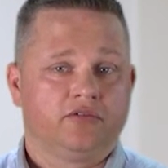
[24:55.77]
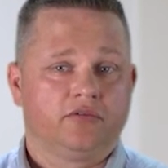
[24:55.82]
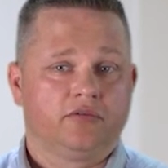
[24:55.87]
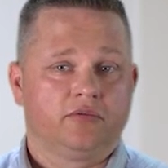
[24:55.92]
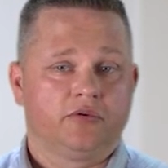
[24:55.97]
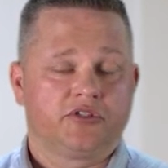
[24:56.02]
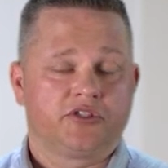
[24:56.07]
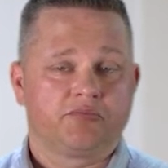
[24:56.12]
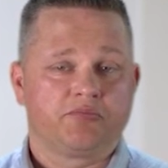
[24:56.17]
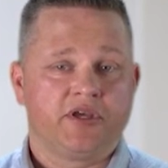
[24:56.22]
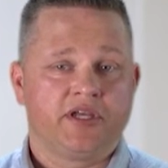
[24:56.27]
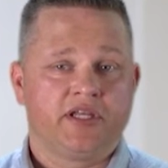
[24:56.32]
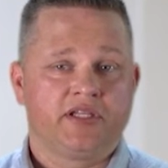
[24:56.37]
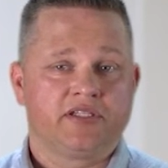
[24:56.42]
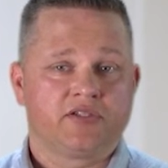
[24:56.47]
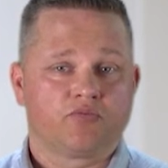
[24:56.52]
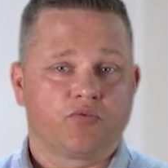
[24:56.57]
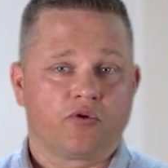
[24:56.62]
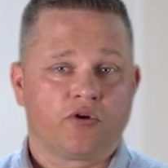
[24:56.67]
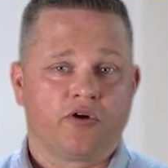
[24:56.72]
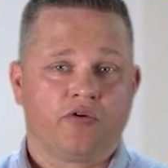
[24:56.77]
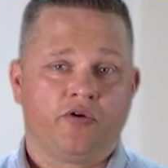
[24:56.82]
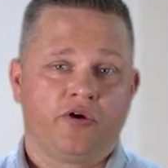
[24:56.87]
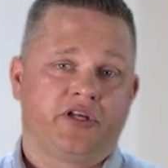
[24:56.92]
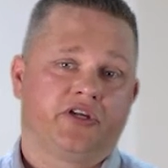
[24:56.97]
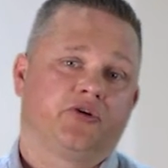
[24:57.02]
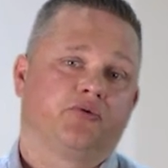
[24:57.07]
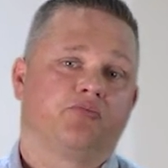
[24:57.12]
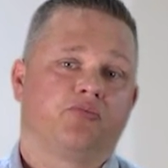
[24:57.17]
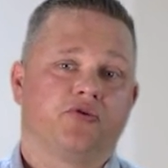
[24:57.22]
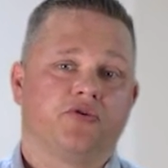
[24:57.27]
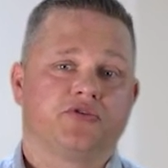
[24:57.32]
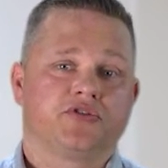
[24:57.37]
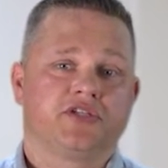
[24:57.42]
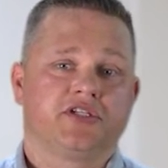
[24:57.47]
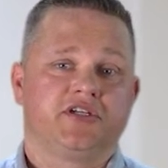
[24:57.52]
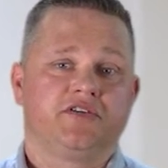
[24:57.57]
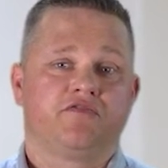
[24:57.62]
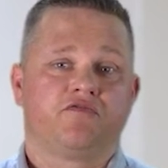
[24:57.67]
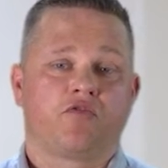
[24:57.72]
which means we're going to
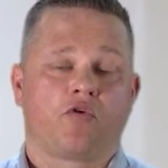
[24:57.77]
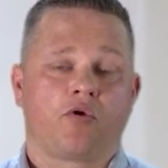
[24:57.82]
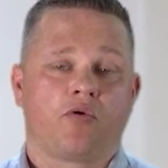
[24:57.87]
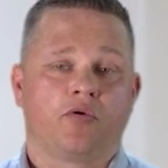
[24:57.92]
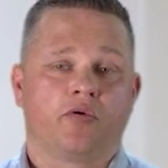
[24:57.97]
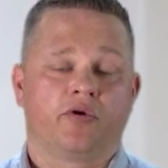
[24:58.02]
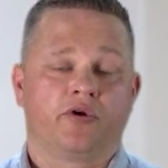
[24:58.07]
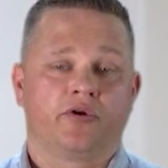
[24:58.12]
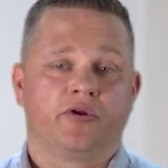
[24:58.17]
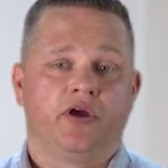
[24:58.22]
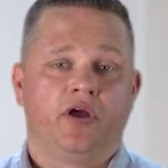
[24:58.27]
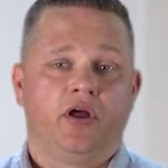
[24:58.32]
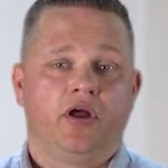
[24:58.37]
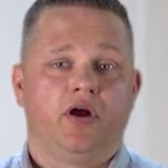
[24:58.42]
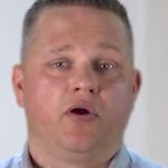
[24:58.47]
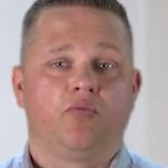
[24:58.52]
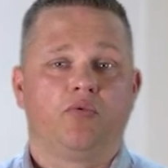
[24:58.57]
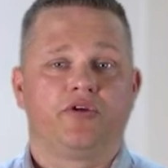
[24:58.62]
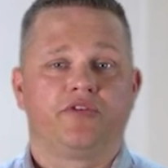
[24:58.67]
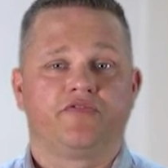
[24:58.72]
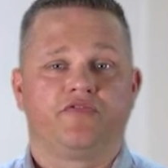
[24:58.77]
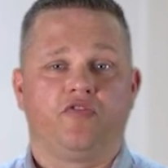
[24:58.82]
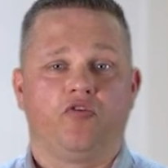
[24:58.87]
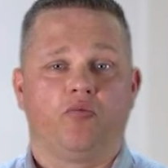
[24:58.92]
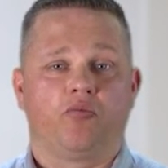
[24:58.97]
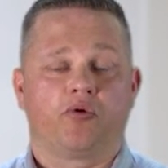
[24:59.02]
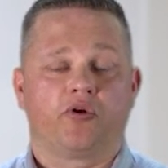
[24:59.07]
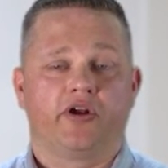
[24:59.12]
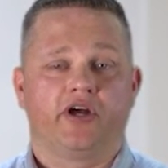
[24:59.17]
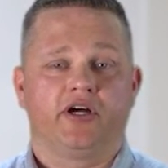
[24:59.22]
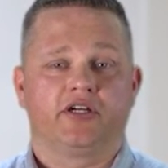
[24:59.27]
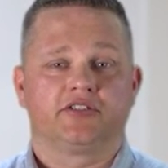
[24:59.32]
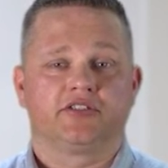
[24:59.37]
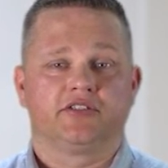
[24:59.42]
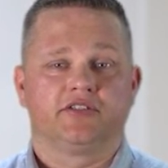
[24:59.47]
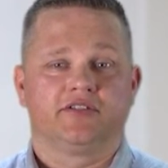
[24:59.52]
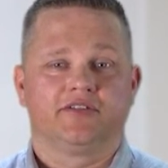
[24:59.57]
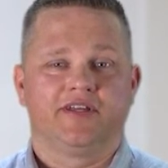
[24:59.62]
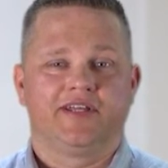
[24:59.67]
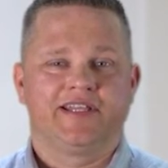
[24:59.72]
proceed forward with full production.